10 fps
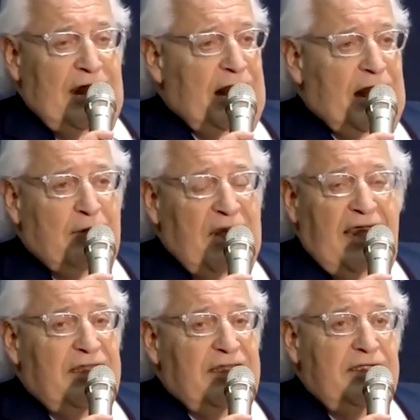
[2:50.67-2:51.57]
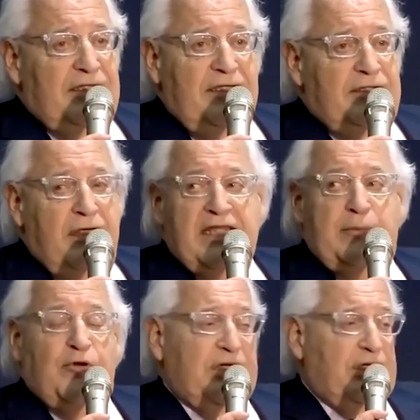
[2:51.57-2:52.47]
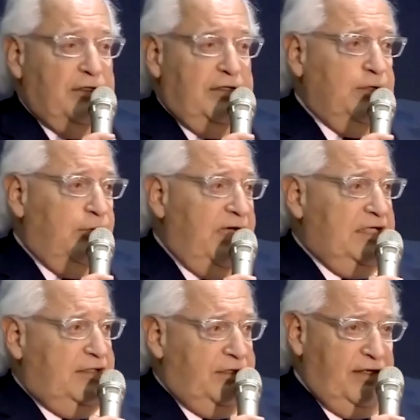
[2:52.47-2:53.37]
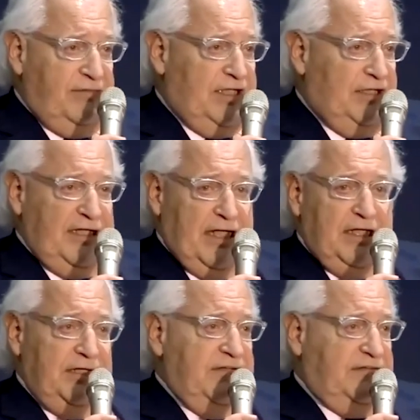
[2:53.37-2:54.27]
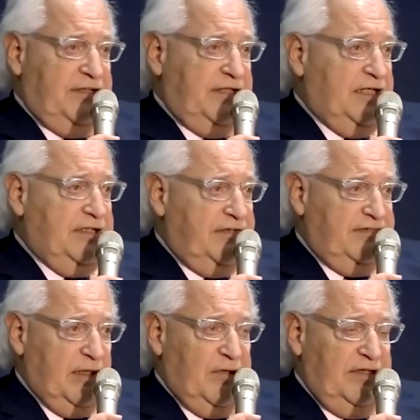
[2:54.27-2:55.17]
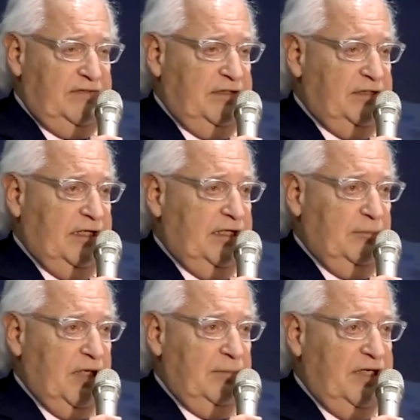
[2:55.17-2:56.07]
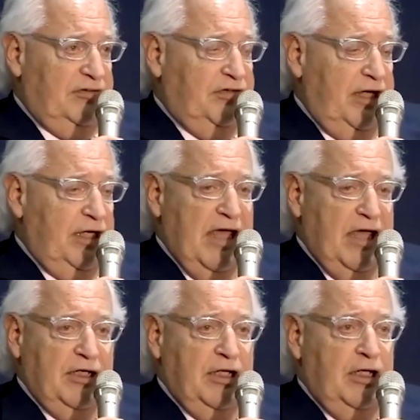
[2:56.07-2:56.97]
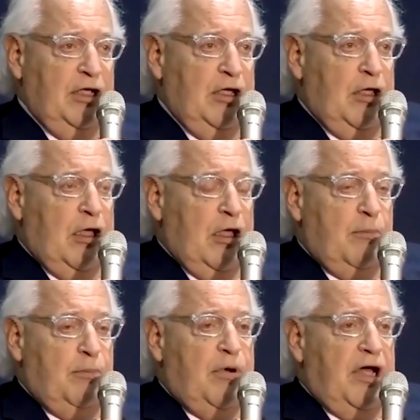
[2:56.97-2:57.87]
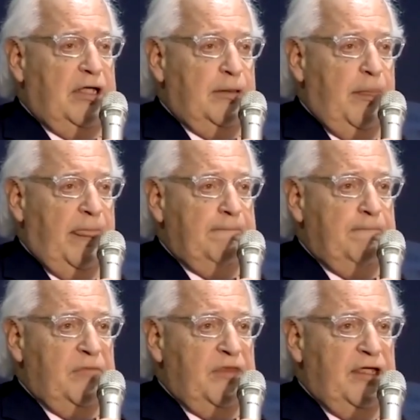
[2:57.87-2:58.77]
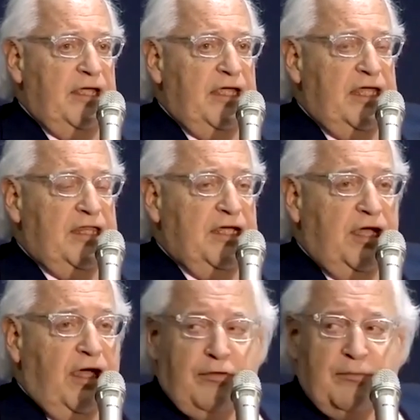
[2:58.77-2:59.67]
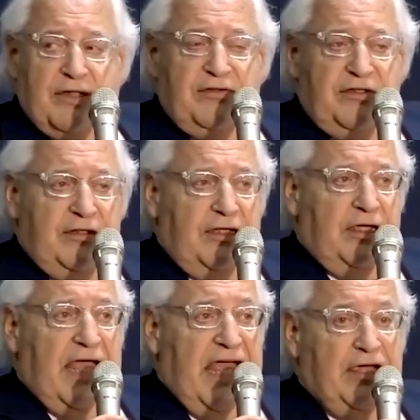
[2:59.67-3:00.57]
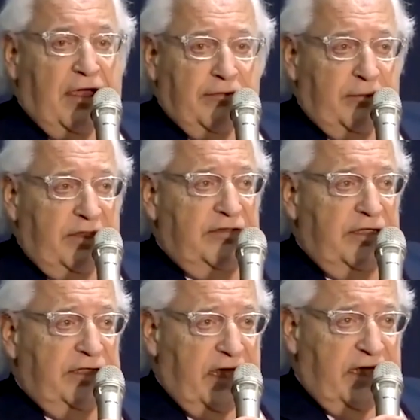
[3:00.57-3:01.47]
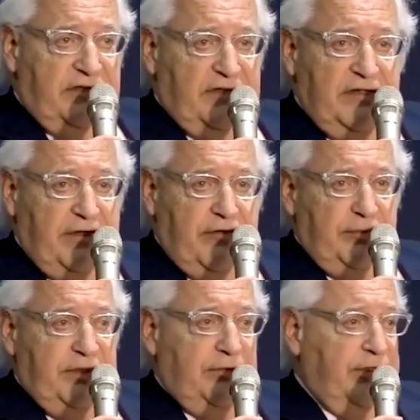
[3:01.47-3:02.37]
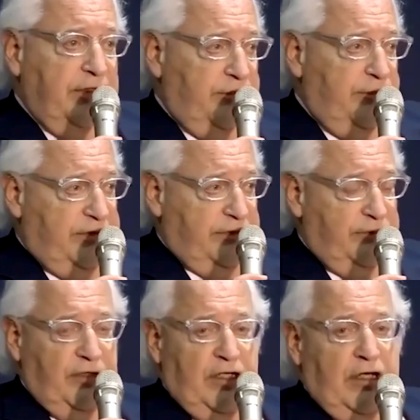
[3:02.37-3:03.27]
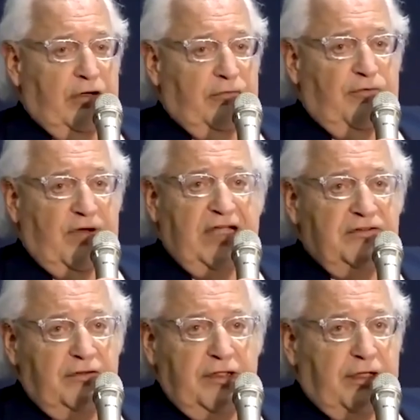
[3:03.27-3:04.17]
Yeah, none of them are any good on the right. On the left, I don't like any of these anti-Semites, and I'm not shy about it. But the government, the United States government, or the government of France,